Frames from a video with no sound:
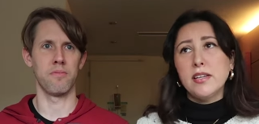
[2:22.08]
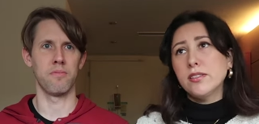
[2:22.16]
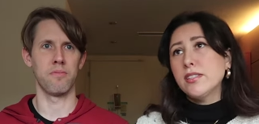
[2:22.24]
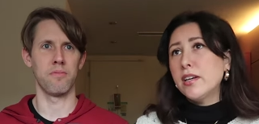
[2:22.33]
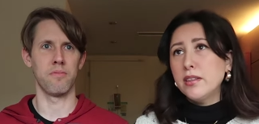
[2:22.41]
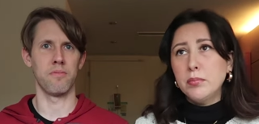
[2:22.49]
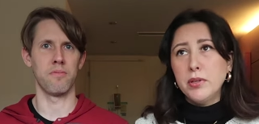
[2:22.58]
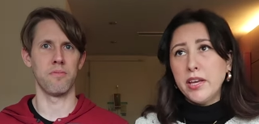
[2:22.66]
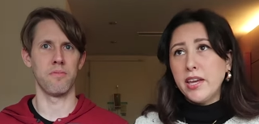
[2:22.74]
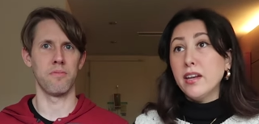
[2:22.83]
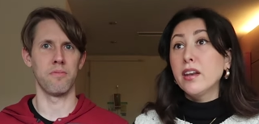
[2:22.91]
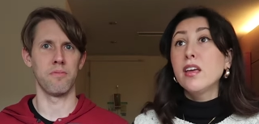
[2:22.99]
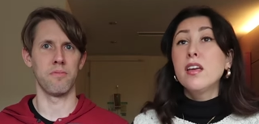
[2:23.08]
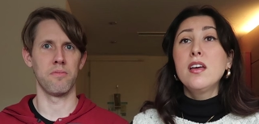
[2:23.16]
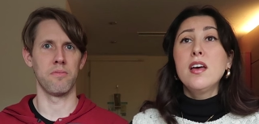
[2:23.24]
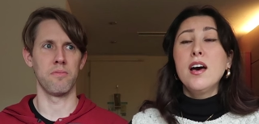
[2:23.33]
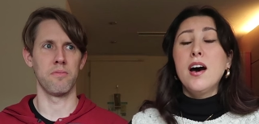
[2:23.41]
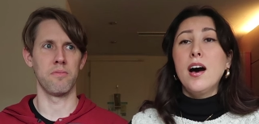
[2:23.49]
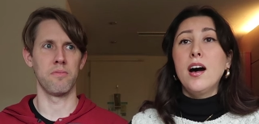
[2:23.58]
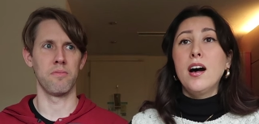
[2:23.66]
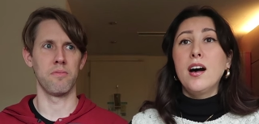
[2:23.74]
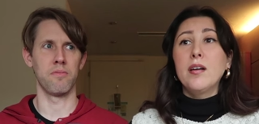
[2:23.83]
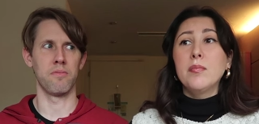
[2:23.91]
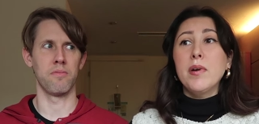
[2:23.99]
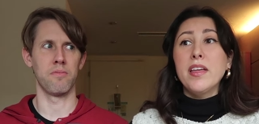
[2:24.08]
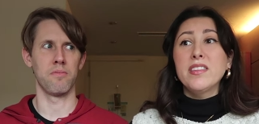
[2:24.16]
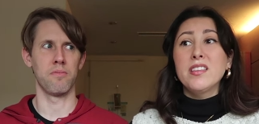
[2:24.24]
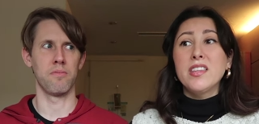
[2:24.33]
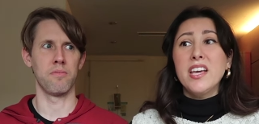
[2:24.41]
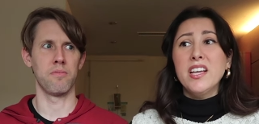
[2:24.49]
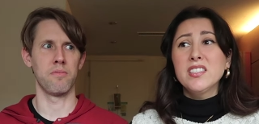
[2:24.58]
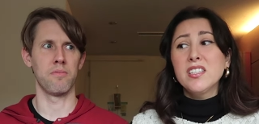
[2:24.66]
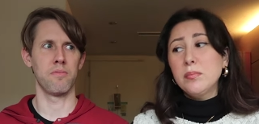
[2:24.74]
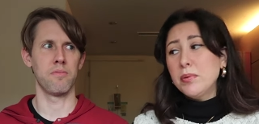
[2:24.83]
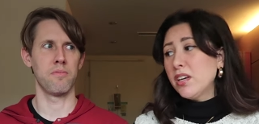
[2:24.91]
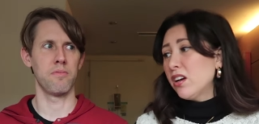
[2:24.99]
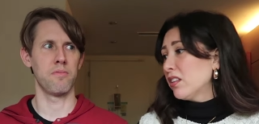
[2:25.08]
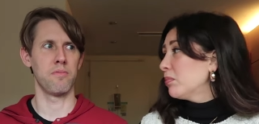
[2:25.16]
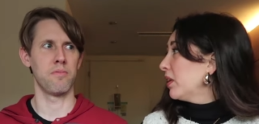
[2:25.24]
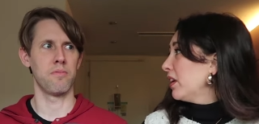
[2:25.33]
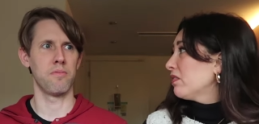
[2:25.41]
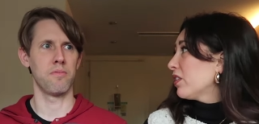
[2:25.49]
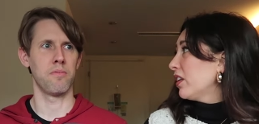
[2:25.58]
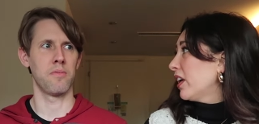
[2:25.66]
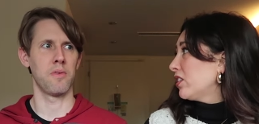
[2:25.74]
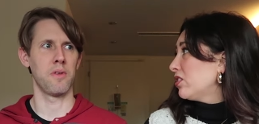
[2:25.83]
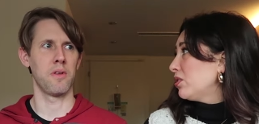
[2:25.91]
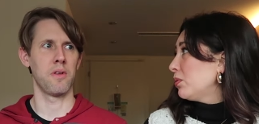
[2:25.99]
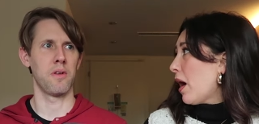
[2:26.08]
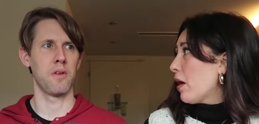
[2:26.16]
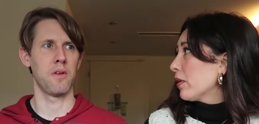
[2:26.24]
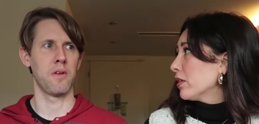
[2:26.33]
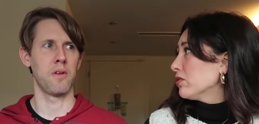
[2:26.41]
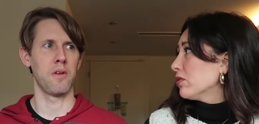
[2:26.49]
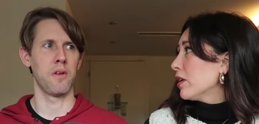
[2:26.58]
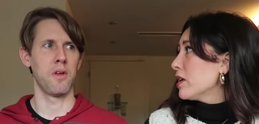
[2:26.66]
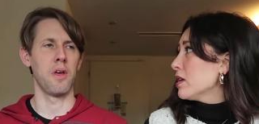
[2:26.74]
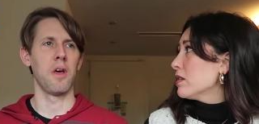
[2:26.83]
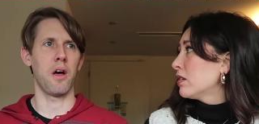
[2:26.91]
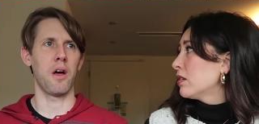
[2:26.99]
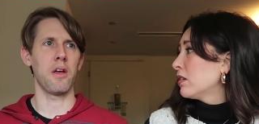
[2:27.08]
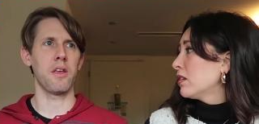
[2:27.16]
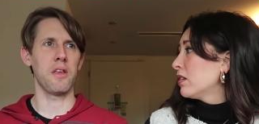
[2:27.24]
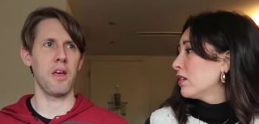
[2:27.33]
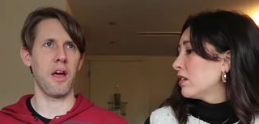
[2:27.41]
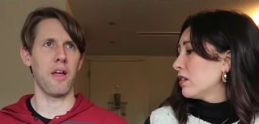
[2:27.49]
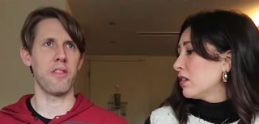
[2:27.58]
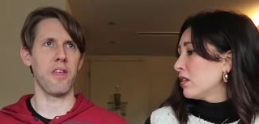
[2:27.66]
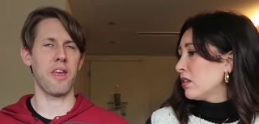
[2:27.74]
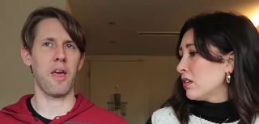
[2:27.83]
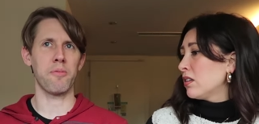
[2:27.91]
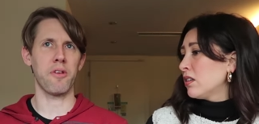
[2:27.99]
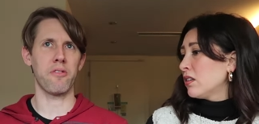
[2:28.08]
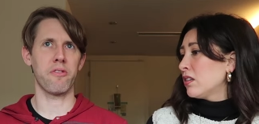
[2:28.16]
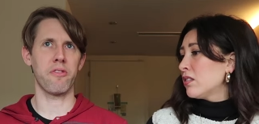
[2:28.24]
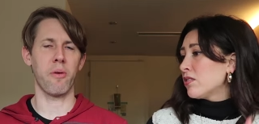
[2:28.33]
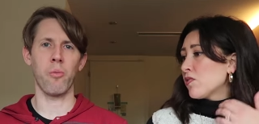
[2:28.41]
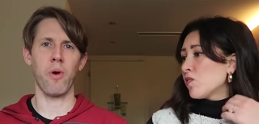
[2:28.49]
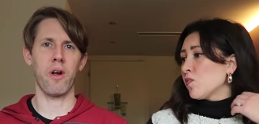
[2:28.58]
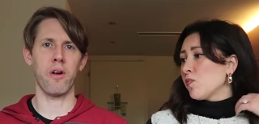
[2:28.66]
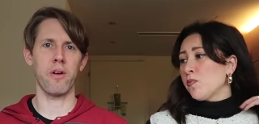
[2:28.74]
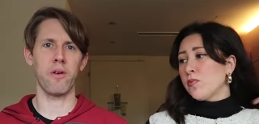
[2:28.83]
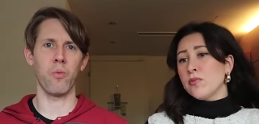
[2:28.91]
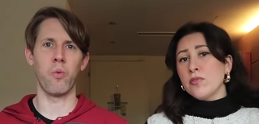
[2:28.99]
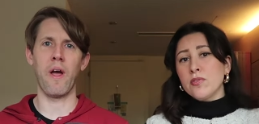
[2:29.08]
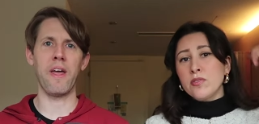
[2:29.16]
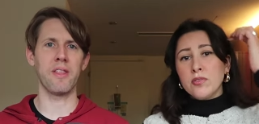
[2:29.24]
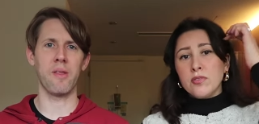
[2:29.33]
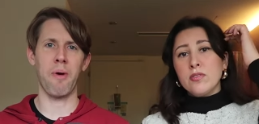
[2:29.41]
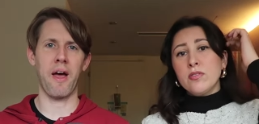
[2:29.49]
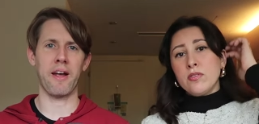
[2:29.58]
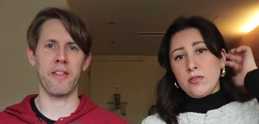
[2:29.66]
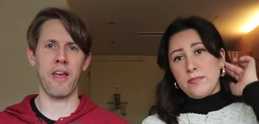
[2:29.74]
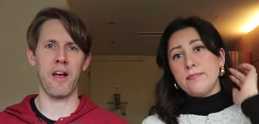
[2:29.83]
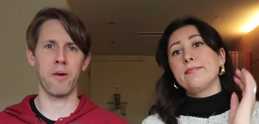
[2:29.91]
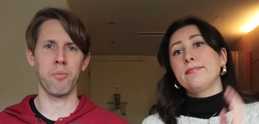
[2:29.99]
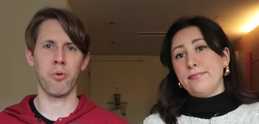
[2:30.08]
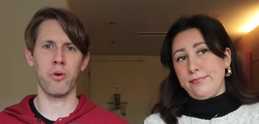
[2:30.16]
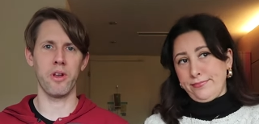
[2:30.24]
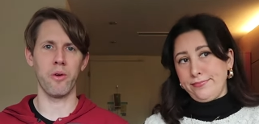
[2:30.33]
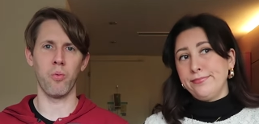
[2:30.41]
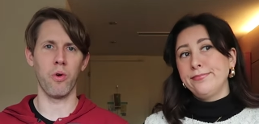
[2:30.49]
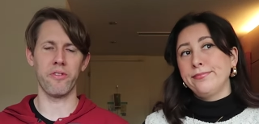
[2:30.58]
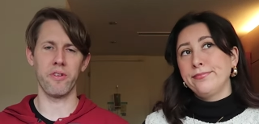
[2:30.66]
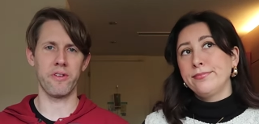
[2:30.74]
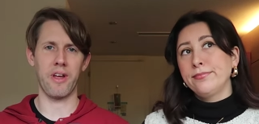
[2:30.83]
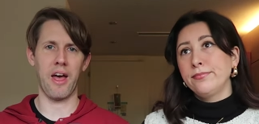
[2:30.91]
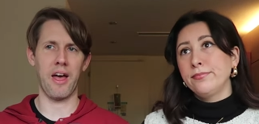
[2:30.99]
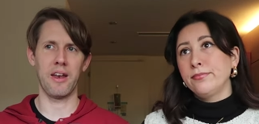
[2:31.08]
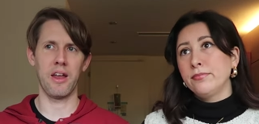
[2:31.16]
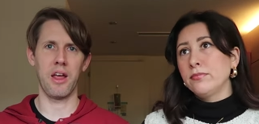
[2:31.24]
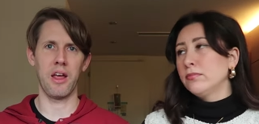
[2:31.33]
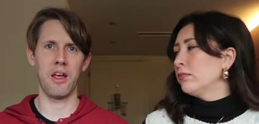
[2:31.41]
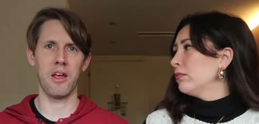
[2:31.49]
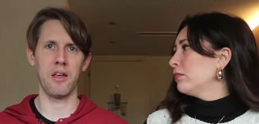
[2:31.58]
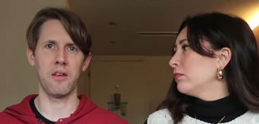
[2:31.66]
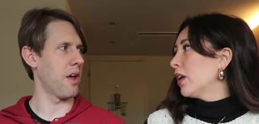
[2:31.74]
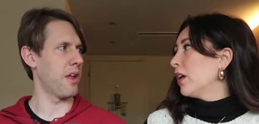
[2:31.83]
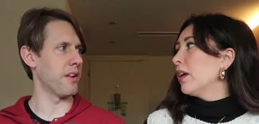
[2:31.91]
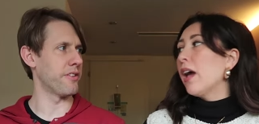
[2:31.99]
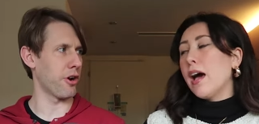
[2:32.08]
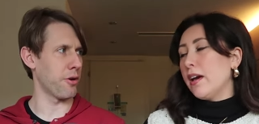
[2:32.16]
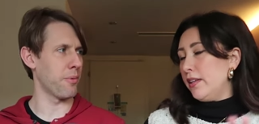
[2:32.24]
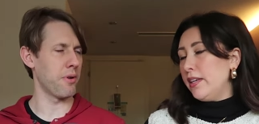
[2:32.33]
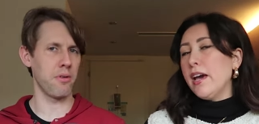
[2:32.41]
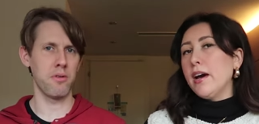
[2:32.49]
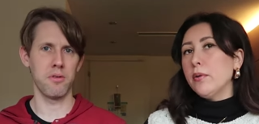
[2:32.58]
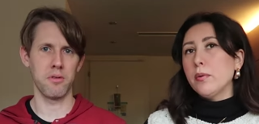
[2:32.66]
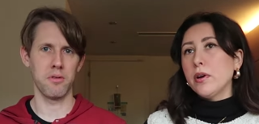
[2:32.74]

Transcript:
Speaker 1: outside the plane. Um, and then they ended up being on the plane for like two hours, right? Uh,
Speaker 2: yeah, they kept us somewhere way in the back of the airport. It wasn't at a at a terminal. Yeah, we